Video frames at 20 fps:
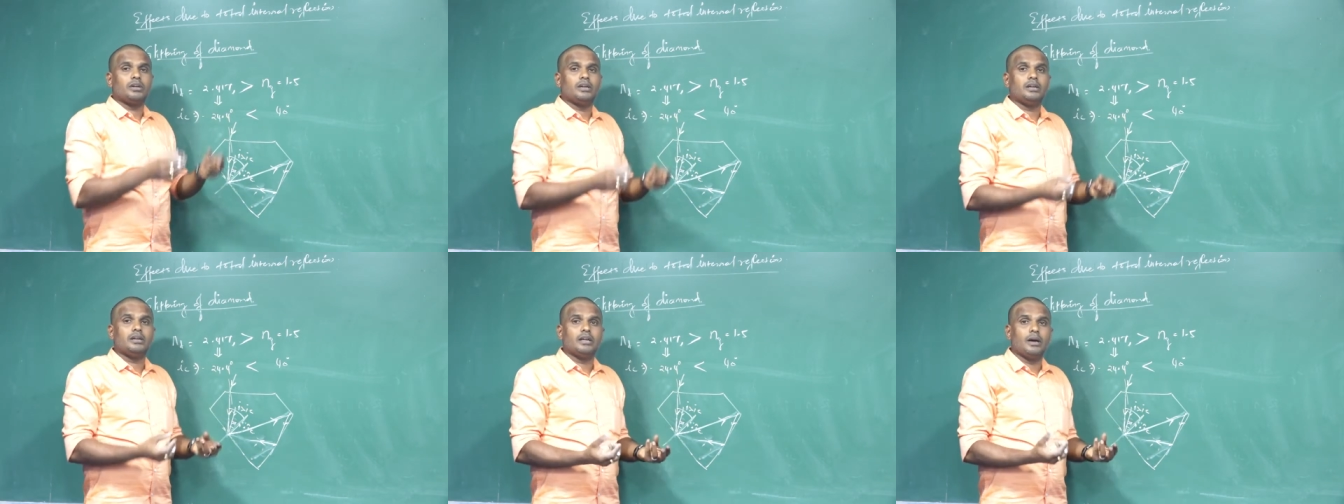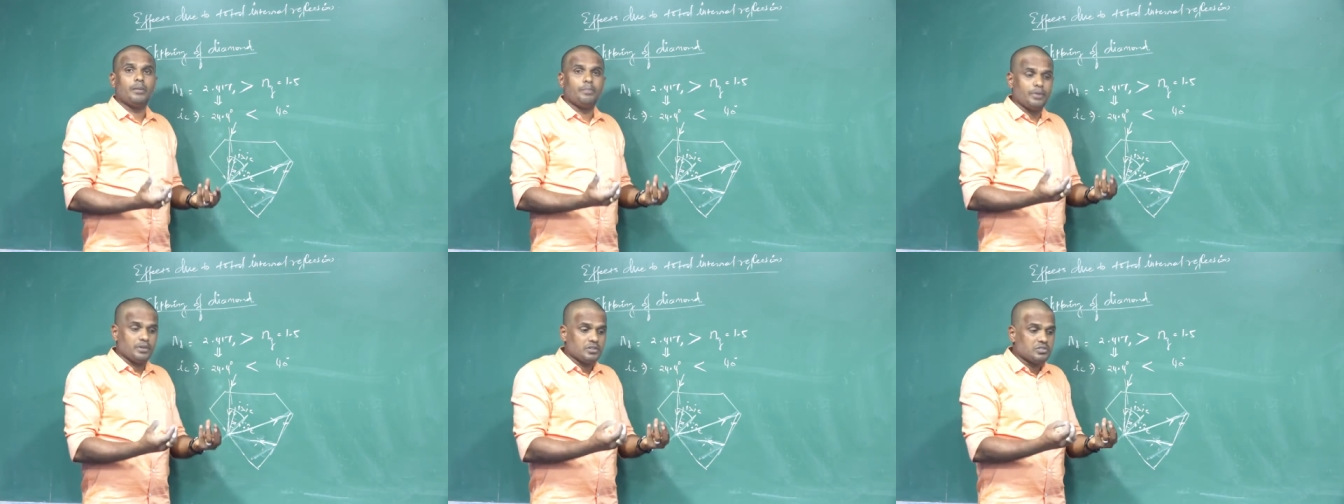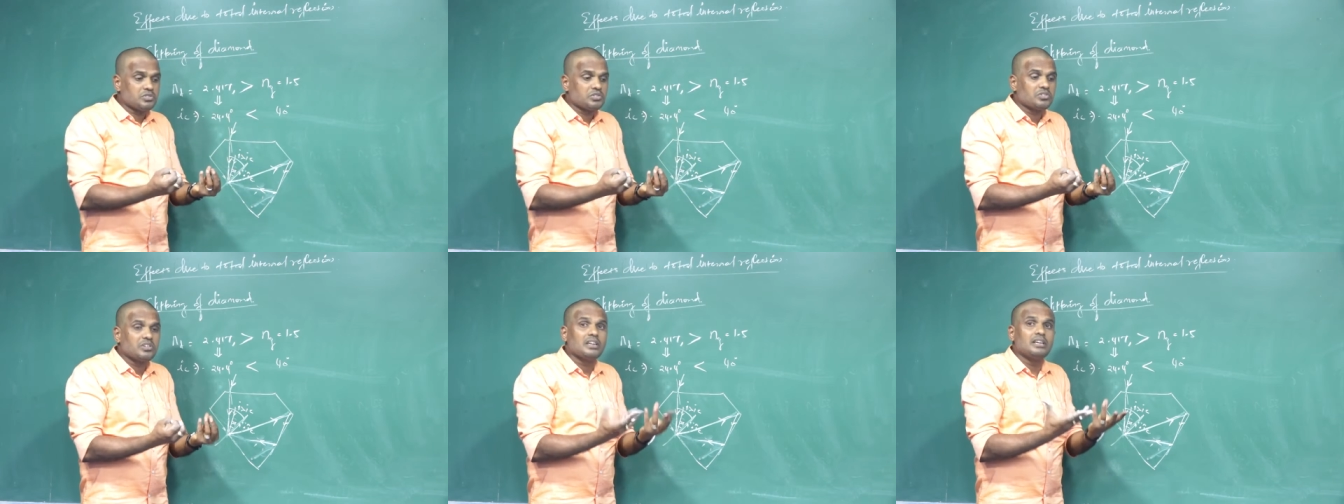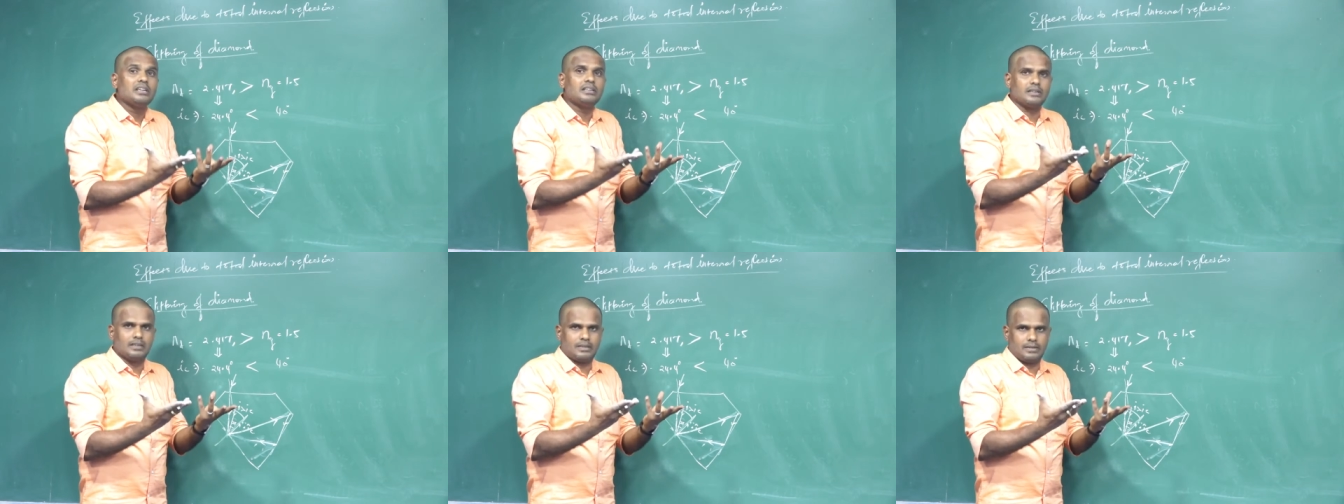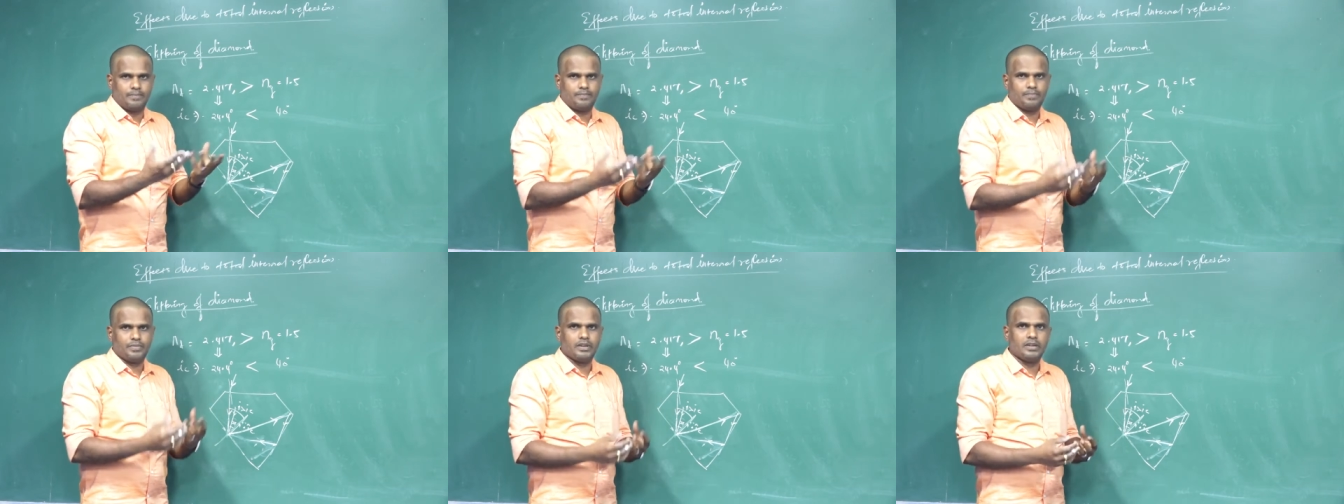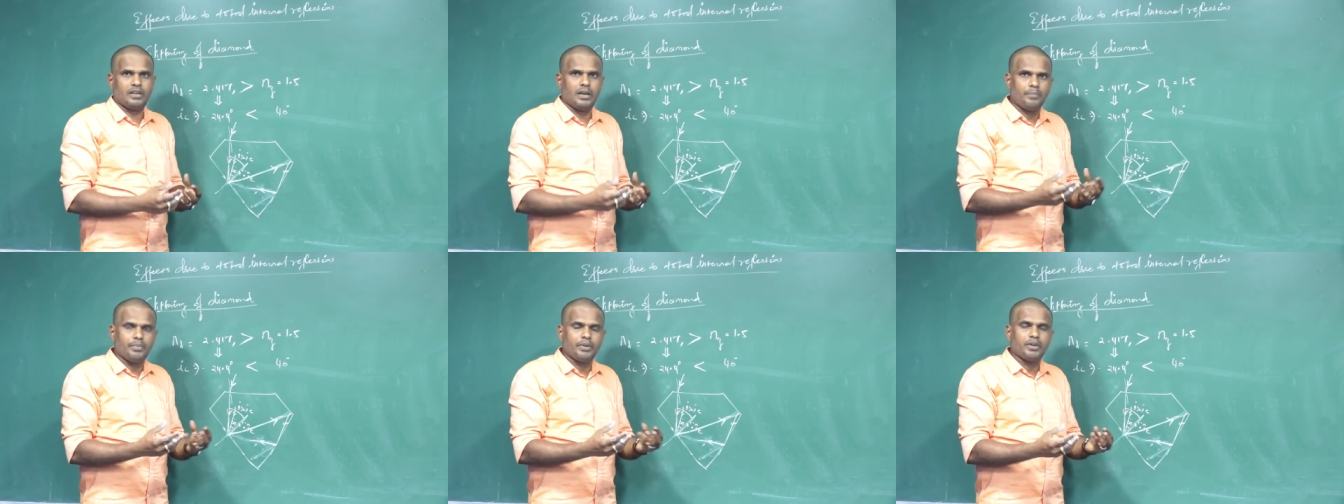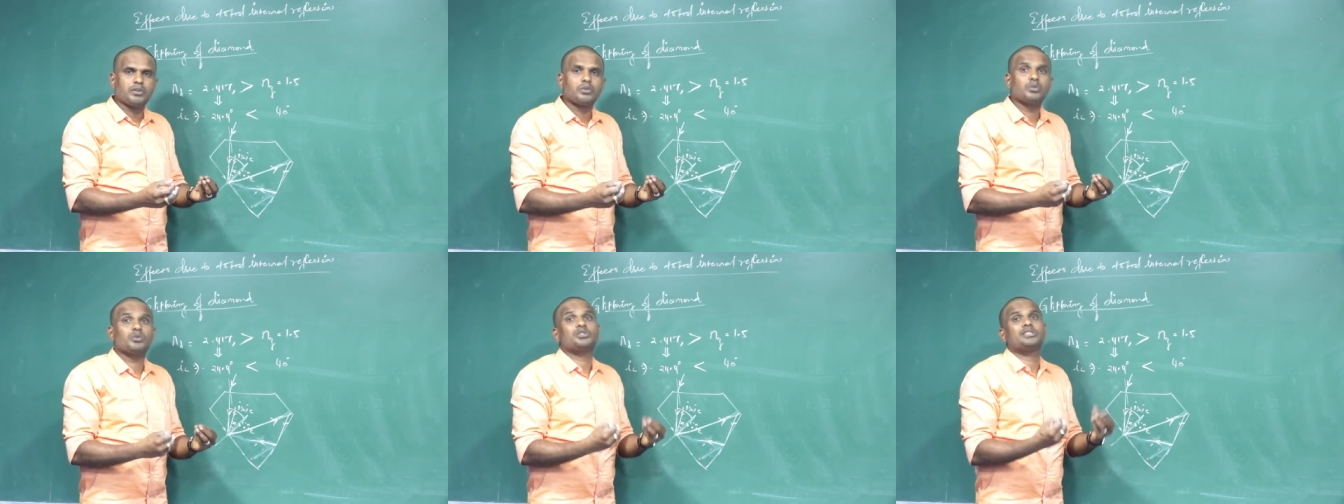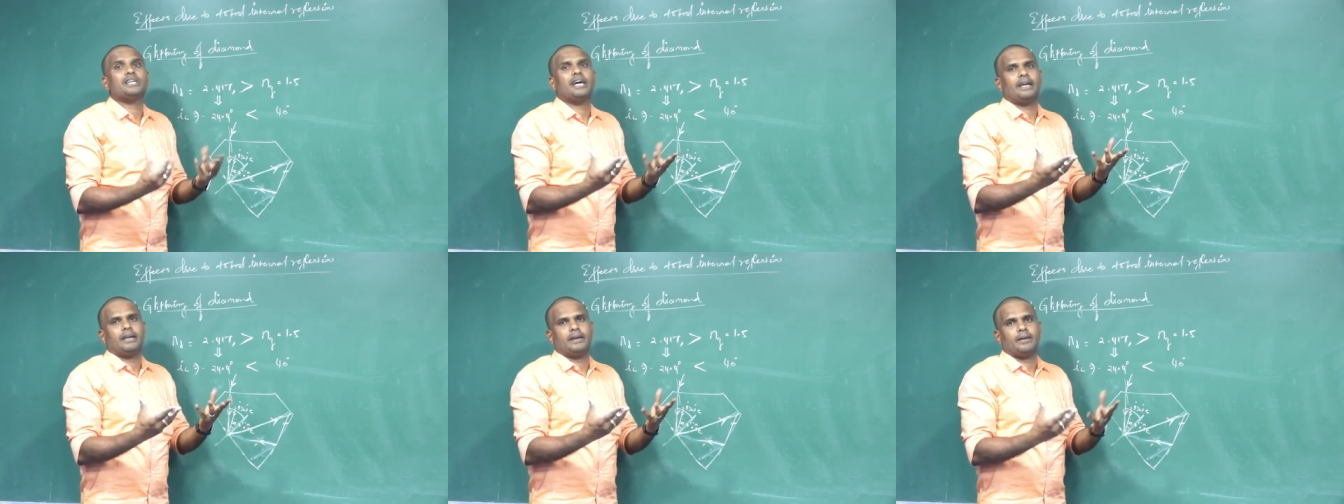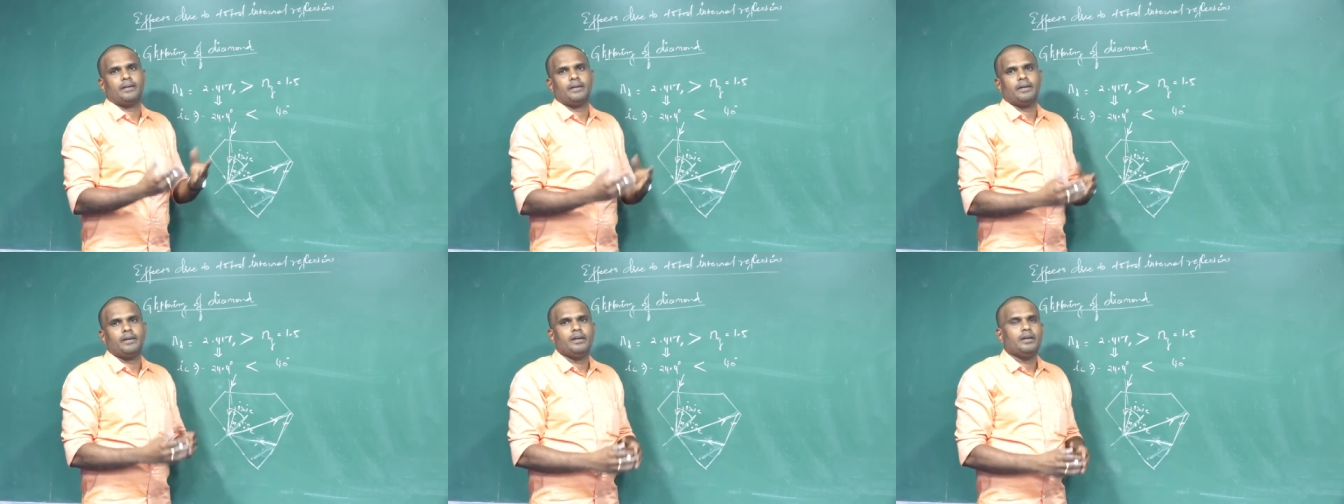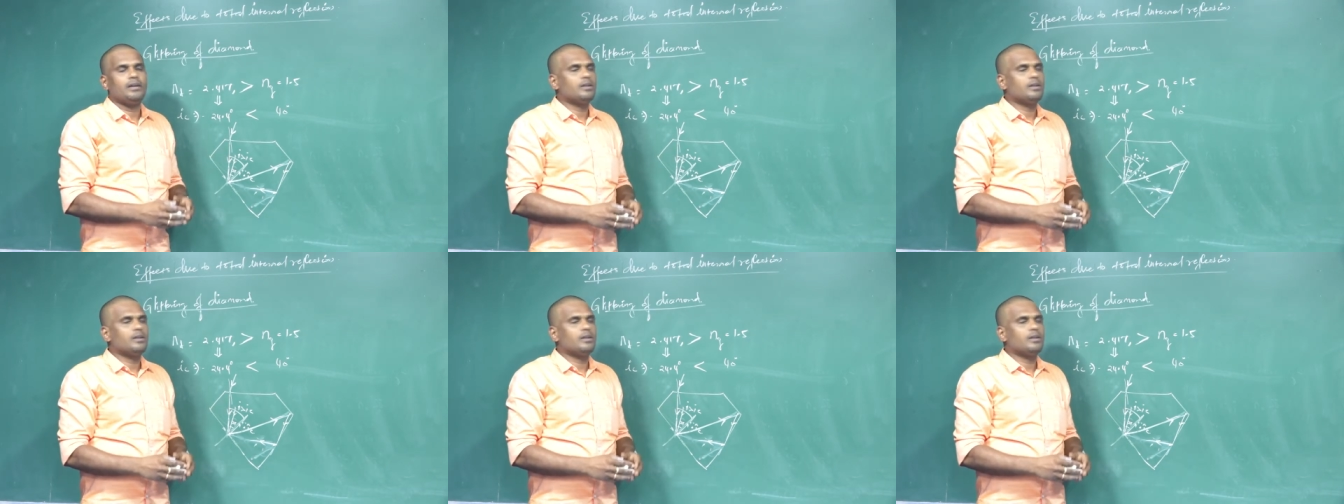It appears to glitter. It appears to shine.